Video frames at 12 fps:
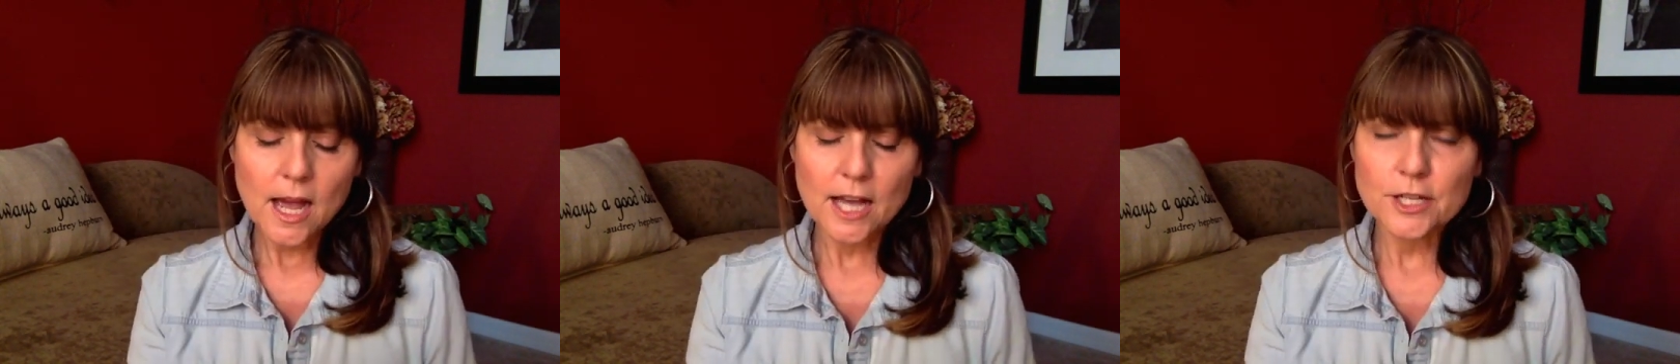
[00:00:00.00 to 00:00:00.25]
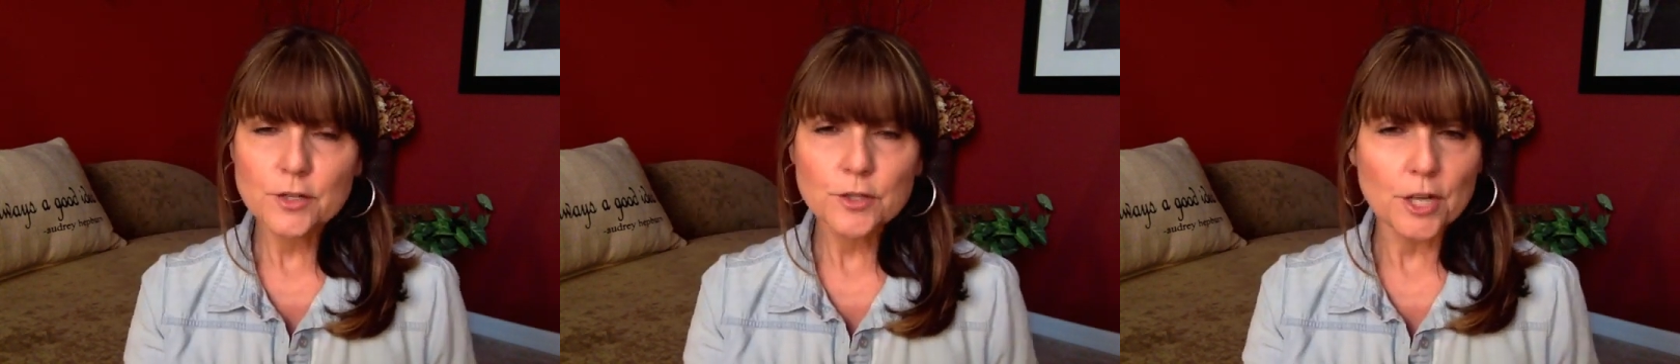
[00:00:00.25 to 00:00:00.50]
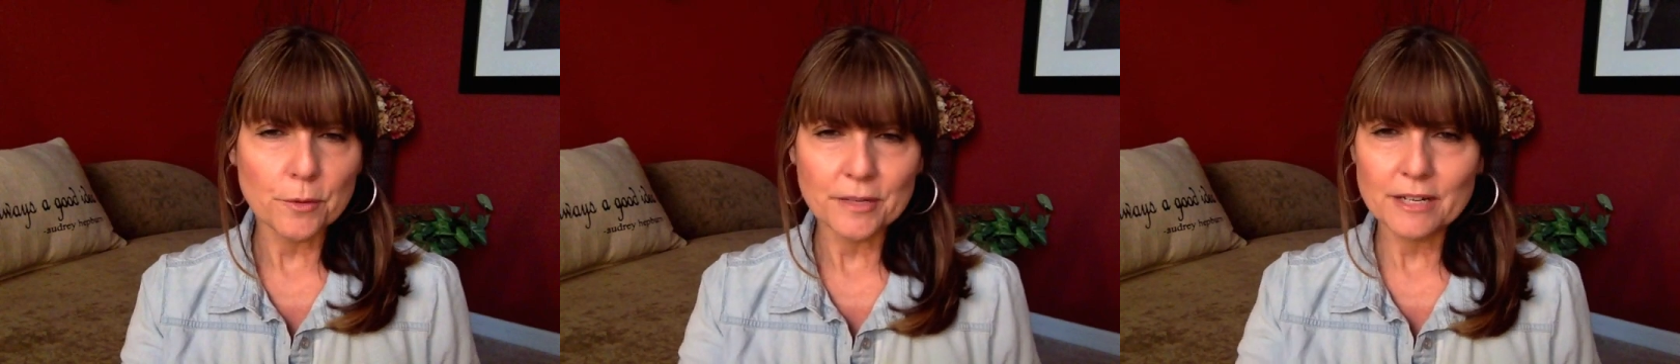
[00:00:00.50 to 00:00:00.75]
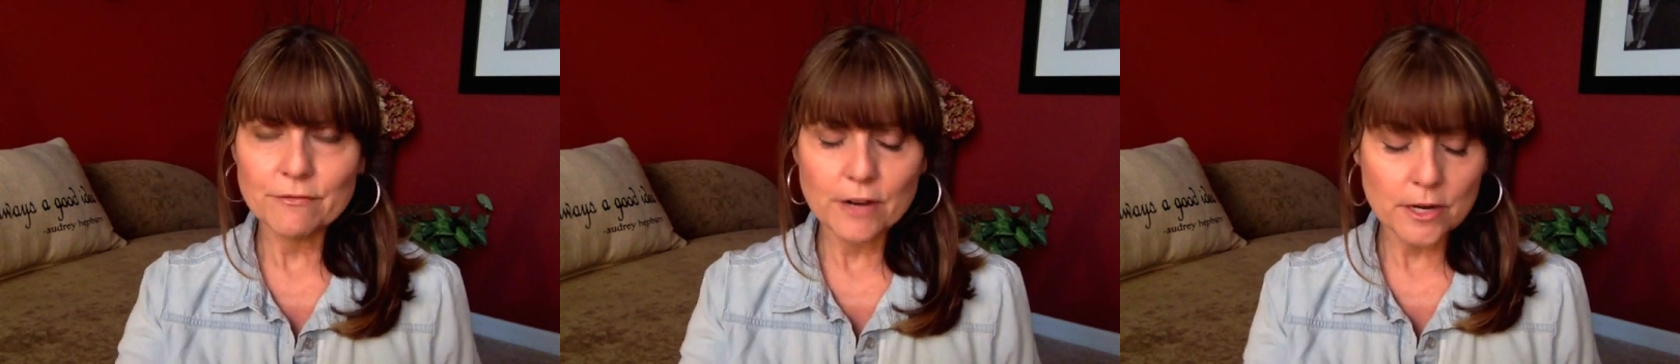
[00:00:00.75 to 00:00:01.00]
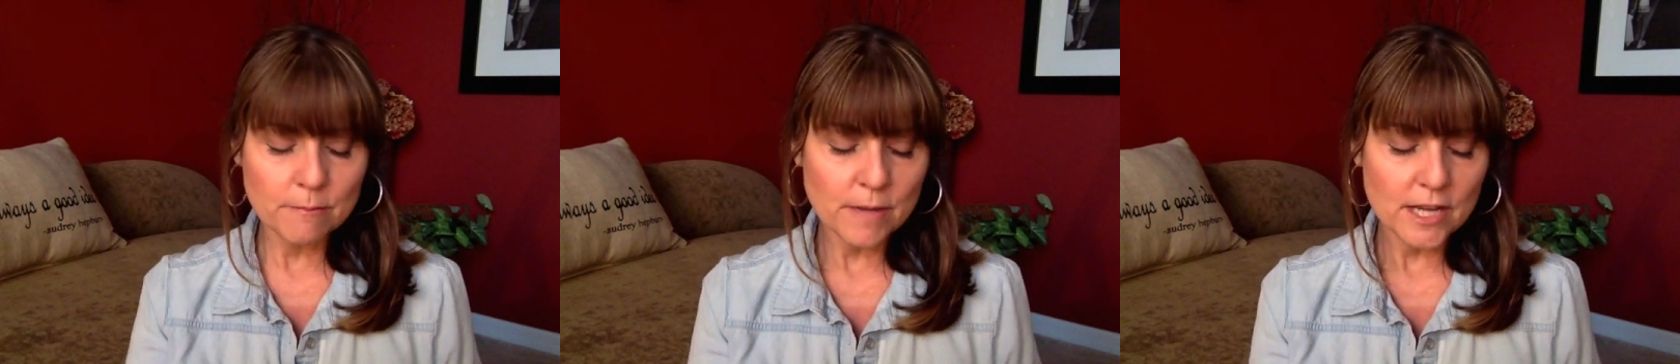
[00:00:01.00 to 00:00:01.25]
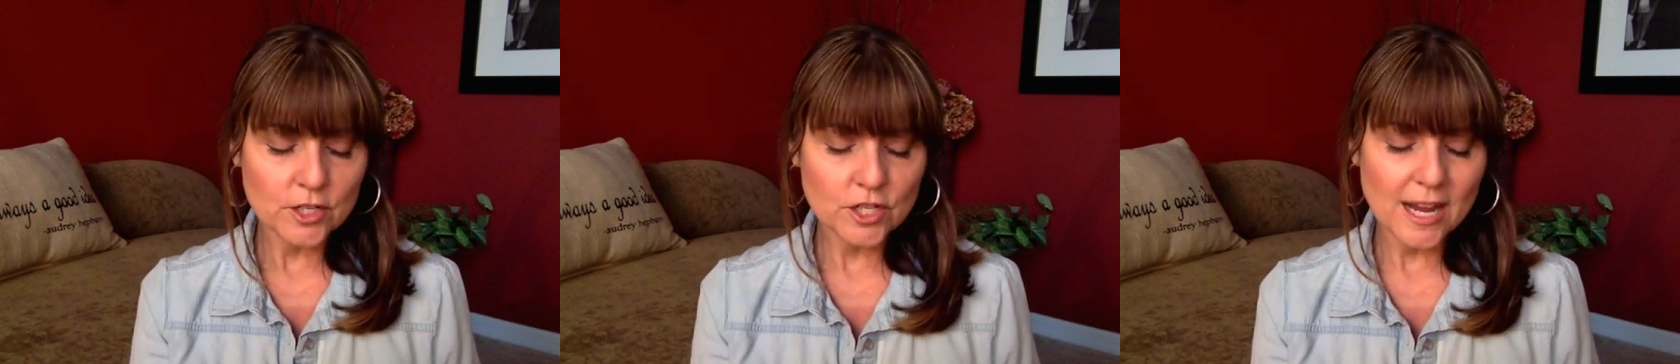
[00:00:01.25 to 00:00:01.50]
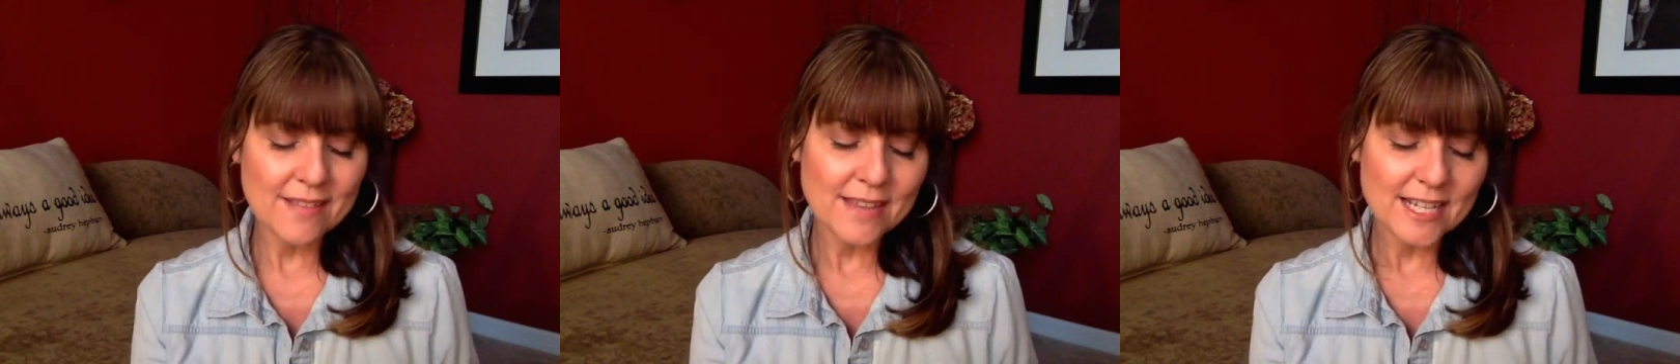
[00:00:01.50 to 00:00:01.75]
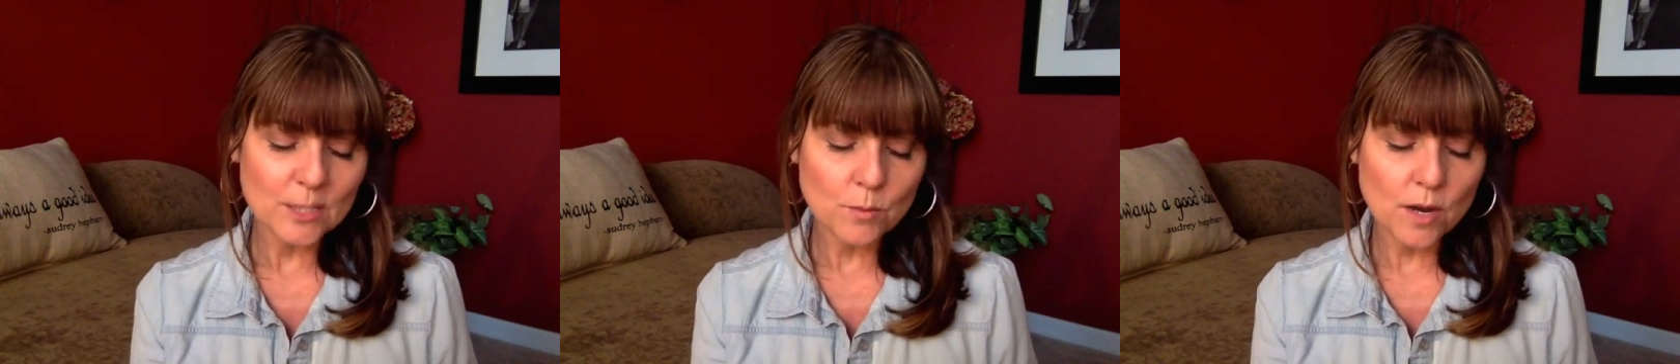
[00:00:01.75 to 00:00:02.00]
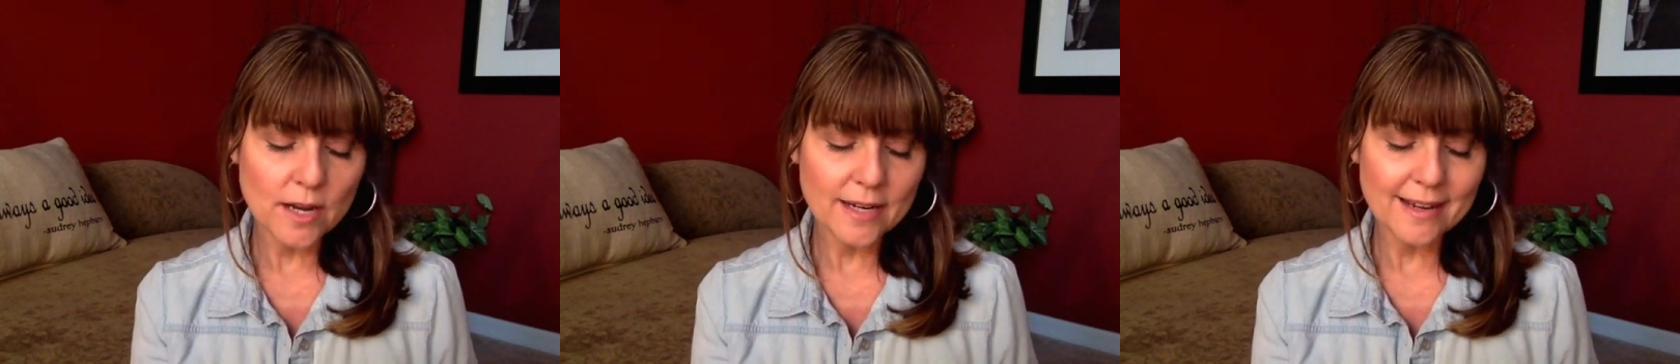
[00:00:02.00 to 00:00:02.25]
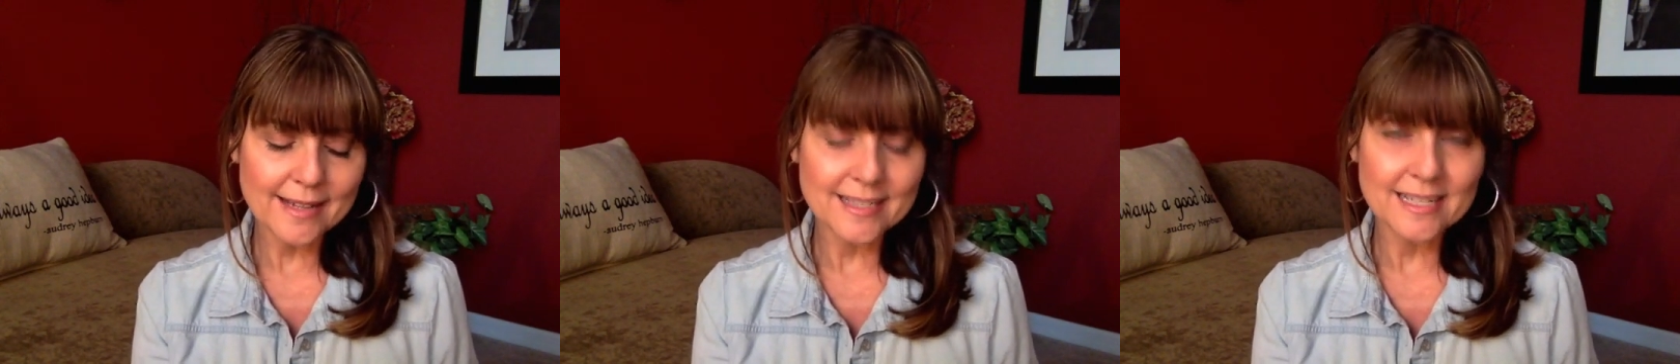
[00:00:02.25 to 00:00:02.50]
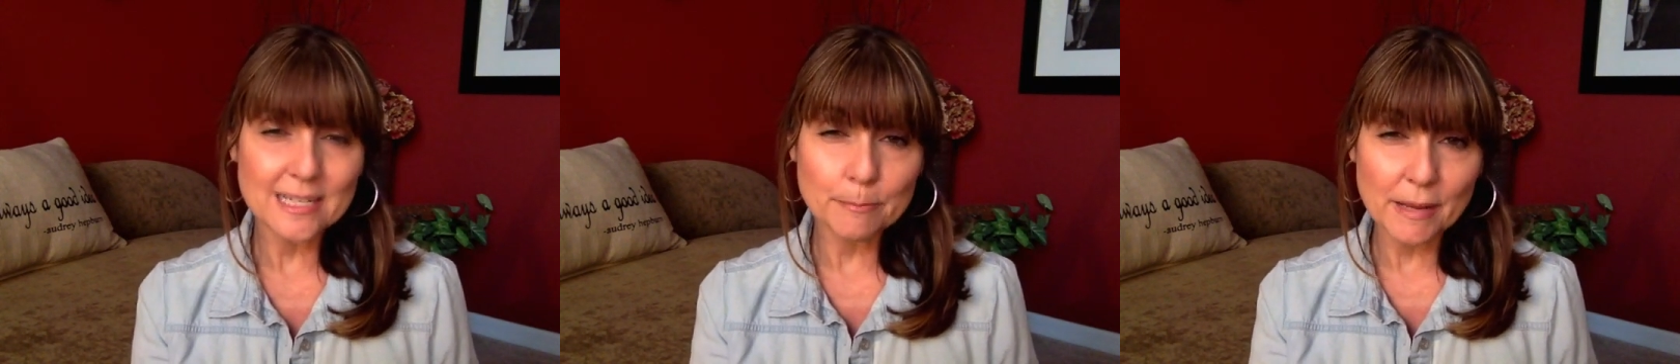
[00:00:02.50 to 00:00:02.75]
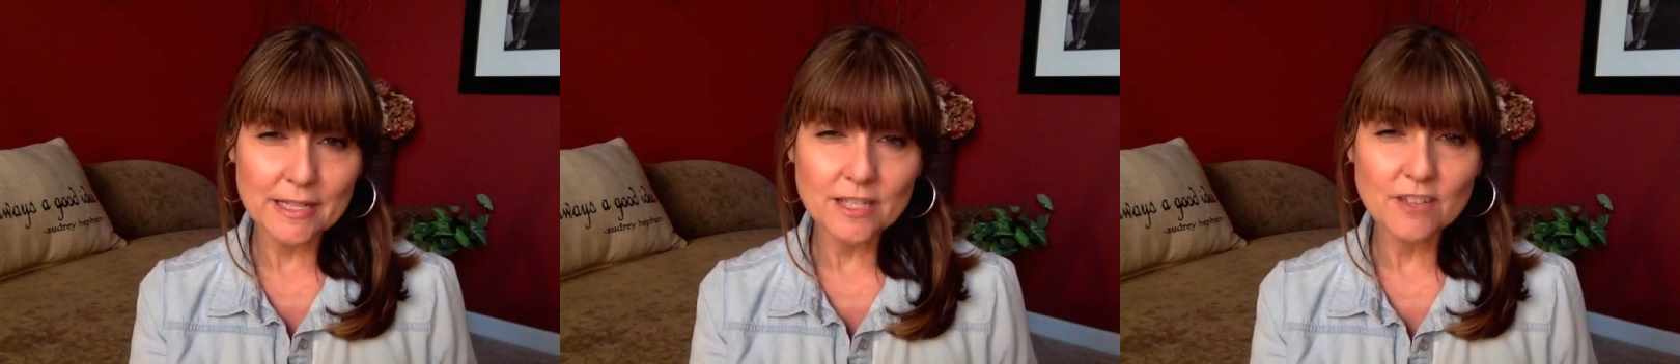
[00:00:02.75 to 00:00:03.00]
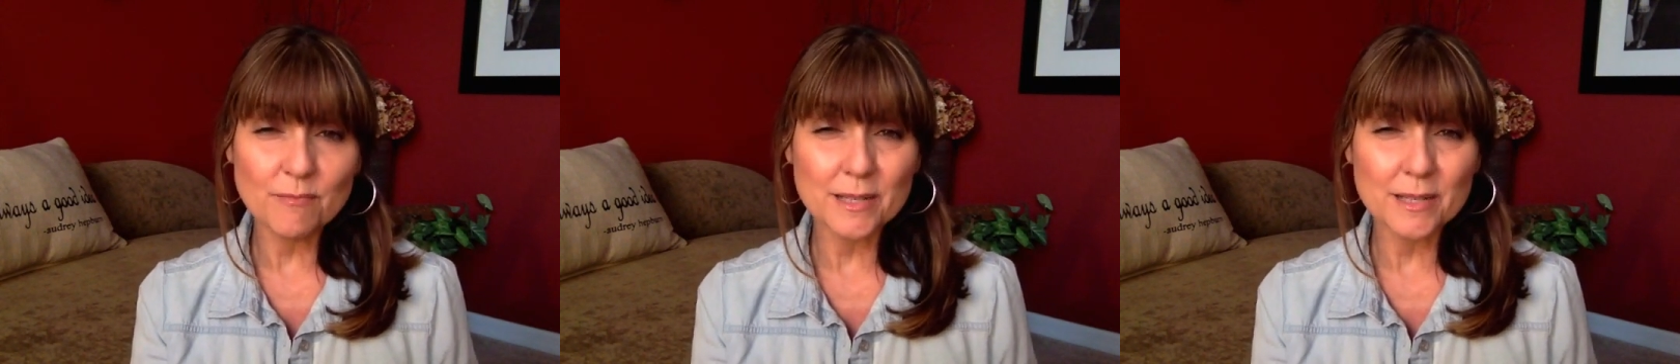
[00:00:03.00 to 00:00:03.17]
Uh, you don't need very much. And that's why it's expensive,